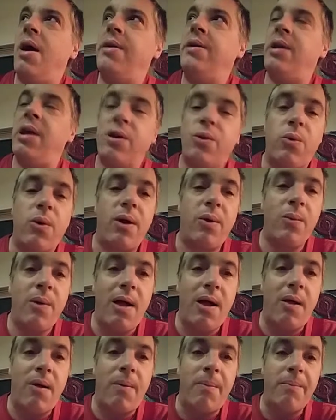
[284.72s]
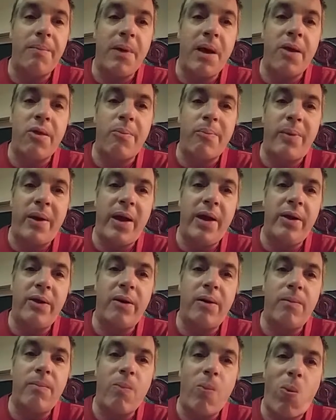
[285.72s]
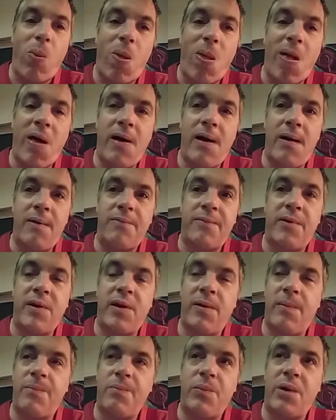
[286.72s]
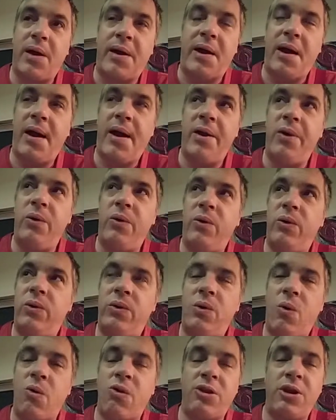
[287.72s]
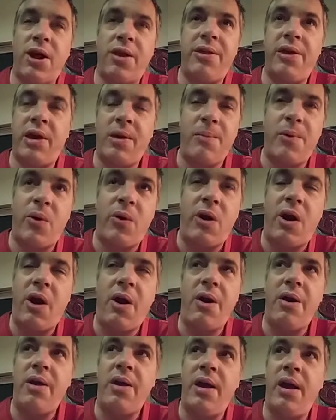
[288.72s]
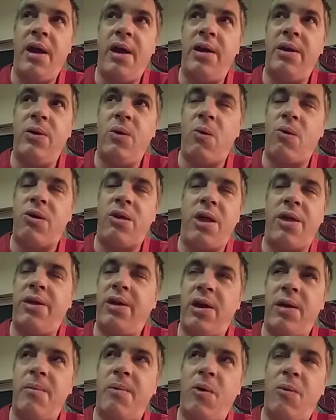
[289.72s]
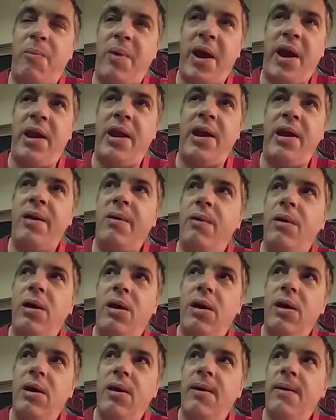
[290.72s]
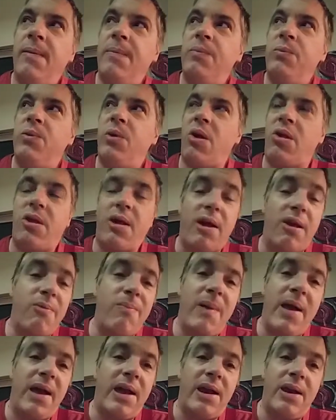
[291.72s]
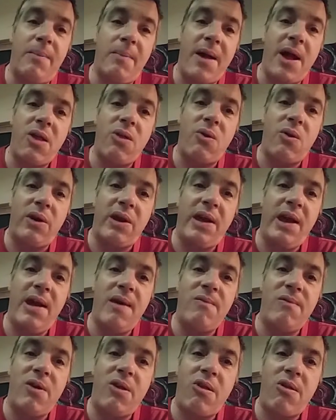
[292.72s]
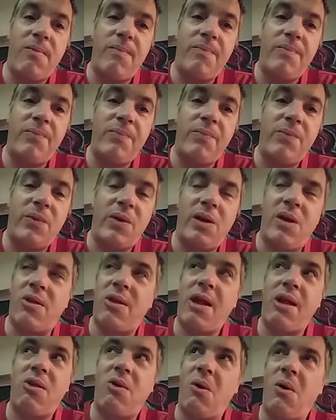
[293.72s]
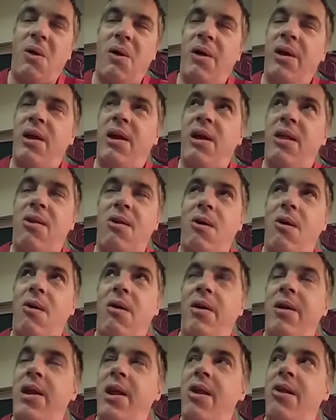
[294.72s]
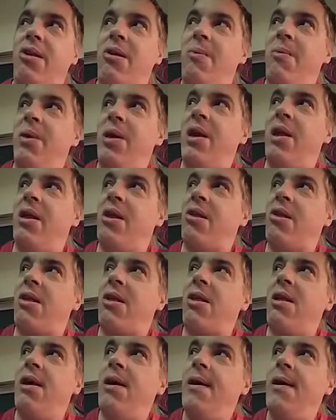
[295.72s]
did quite well as a painter, for a guy who knows nothing about art and knows nothing about painting, just likes making a mess on canvas, because that's all it is to me, is